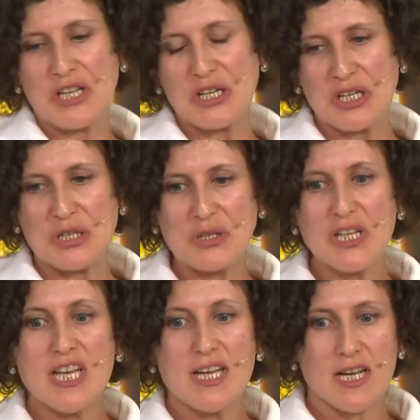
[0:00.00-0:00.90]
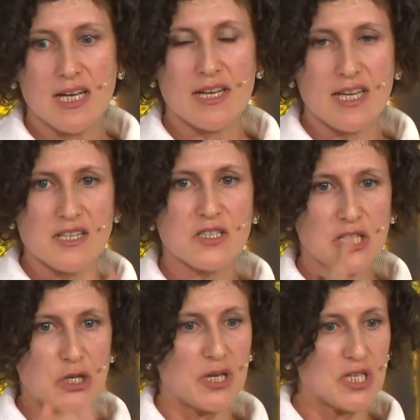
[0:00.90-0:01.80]
coal, is
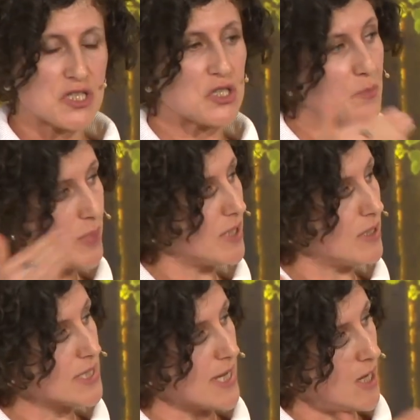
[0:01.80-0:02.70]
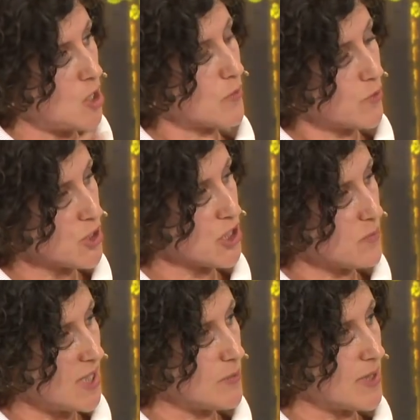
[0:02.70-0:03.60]
going to build our project
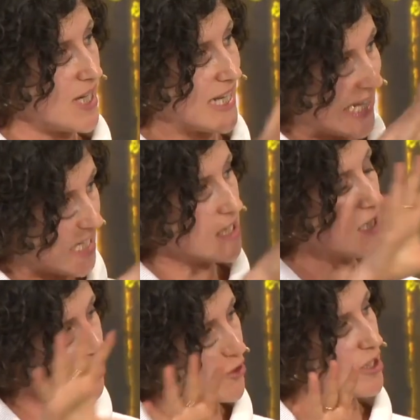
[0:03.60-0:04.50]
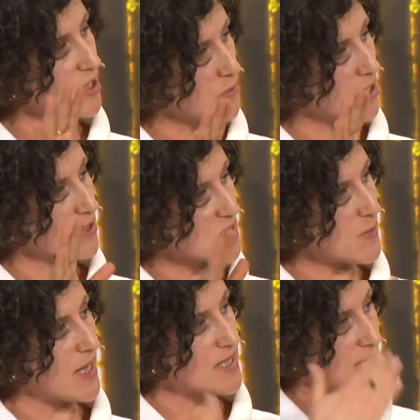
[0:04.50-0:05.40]
pipeline in the critical mineral
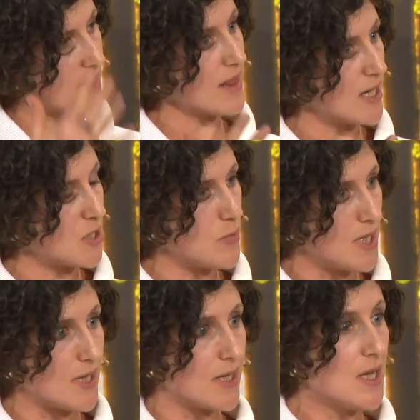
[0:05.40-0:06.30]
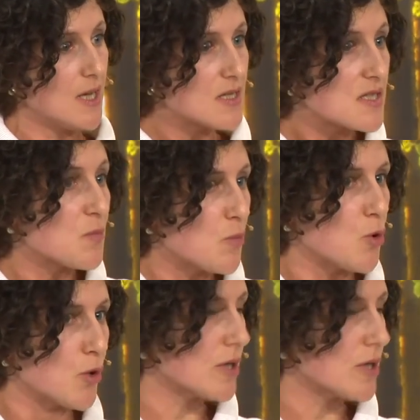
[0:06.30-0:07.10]
space and thereby support